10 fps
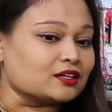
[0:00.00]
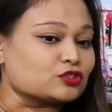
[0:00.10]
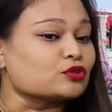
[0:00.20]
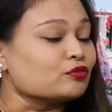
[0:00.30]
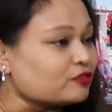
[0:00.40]

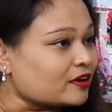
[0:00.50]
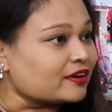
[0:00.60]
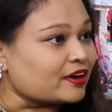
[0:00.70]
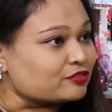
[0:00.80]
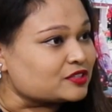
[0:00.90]
so
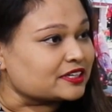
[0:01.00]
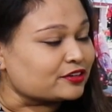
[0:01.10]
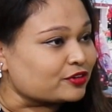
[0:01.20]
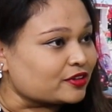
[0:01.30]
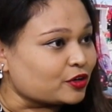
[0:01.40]
far I've done
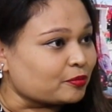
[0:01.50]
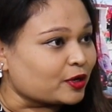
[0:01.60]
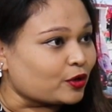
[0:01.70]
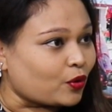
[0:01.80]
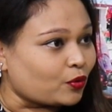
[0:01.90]
everything on
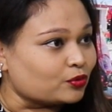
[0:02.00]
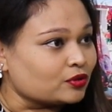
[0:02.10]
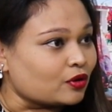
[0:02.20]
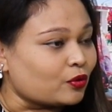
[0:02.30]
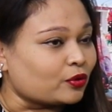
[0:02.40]
my
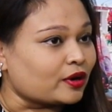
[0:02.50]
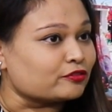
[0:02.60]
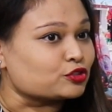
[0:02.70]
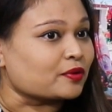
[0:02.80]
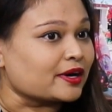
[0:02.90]
own, or
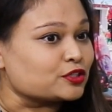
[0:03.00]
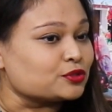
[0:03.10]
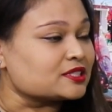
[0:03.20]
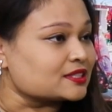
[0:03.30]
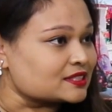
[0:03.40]
I've tried
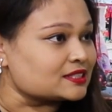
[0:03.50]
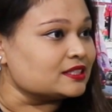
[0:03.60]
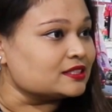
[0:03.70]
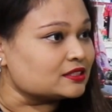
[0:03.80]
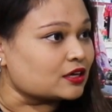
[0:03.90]
to
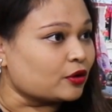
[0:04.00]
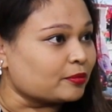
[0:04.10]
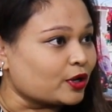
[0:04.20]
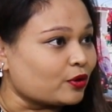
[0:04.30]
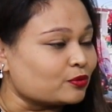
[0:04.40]
succeed on
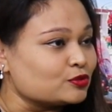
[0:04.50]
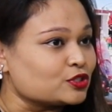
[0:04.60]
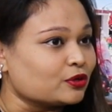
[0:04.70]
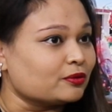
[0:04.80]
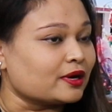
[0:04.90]
my own.
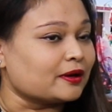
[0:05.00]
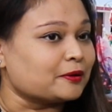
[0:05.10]
So